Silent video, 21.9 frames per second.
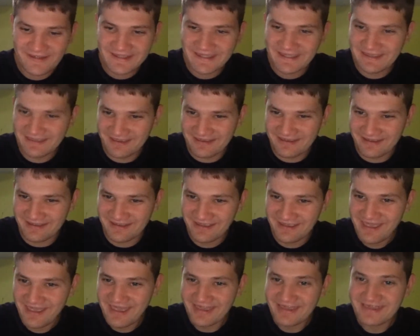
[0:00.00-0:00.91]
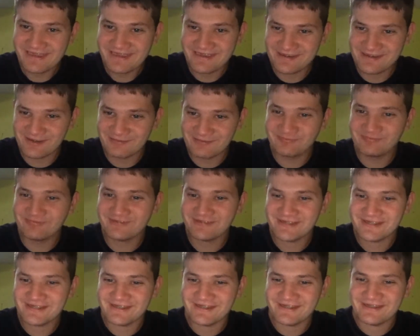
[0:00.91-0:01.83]
Yeah. Yep.
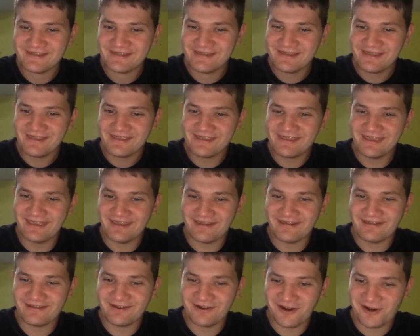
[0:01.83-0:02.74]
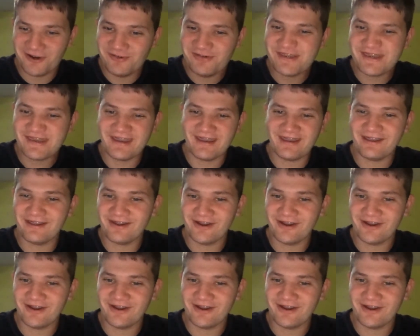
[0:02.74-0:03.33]
Yeah. Oh yeah.